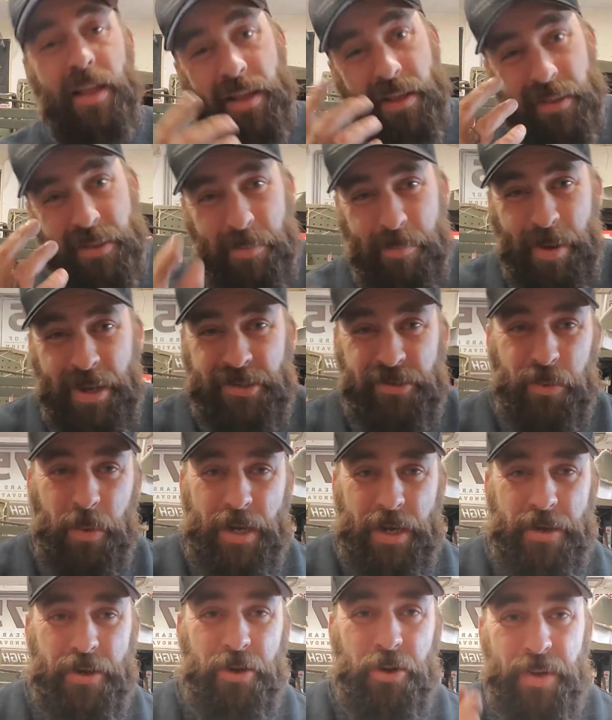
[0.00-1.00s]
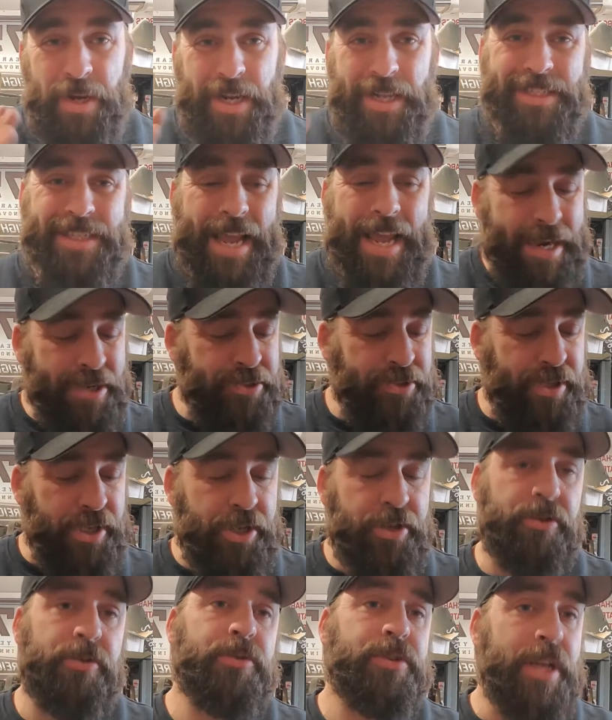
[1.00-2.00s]
The best way to do it is actually
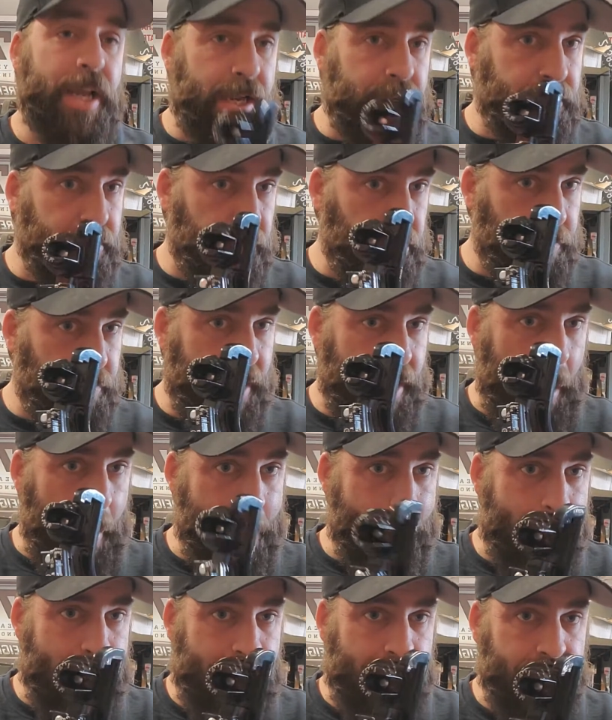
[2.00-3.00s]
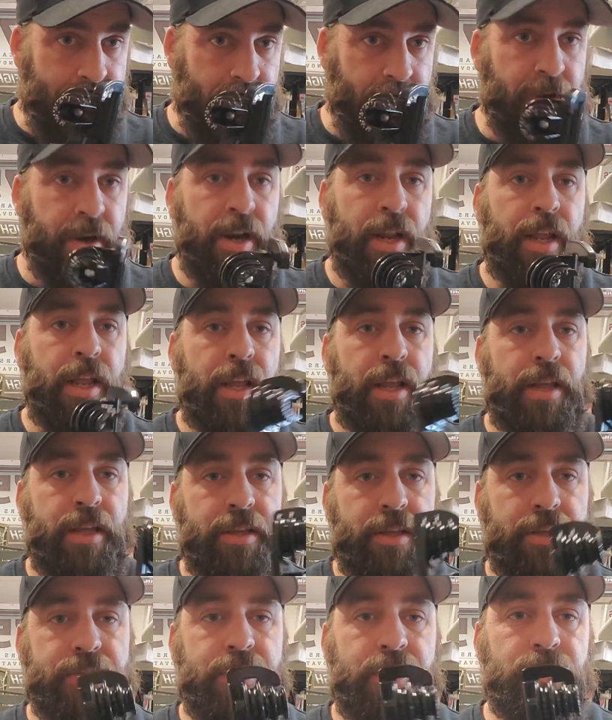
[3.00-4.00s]
use a tubing bender.
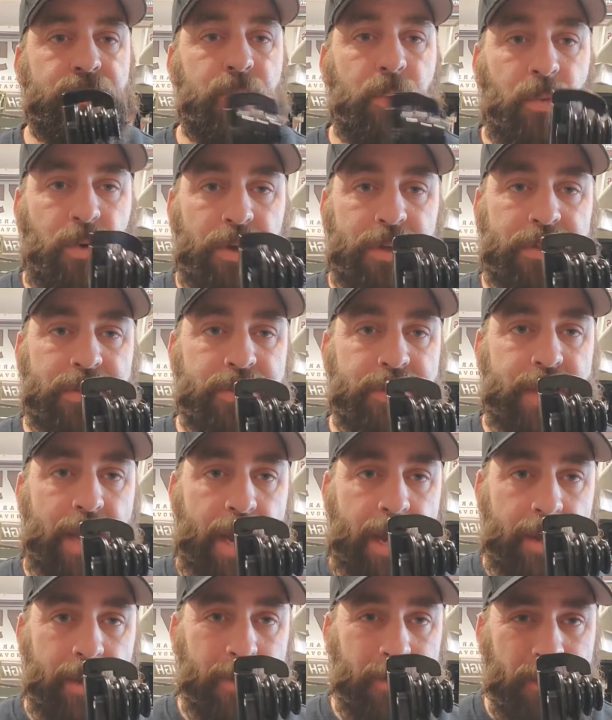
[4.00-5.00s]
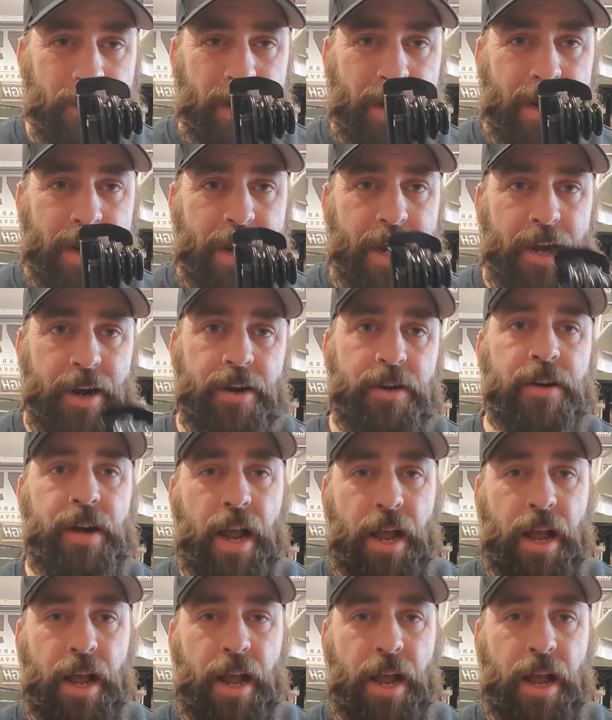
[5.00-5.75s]
This is one style right here.